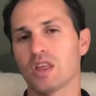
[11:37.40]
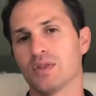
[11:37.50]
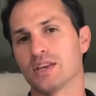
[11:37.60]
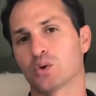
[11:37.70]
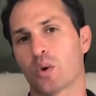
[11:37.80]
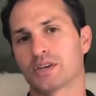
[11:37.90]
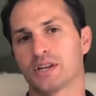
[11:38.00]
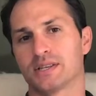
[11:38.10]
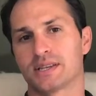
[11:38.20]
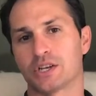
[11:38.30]
these
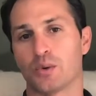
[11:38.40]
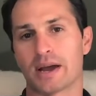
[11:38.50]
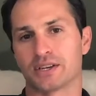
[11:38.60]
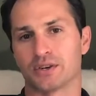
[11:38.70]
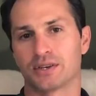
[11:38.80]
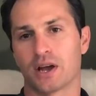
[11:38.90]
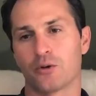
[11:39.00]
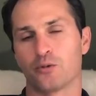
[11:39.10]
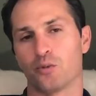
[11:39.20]
questions that you ask yourself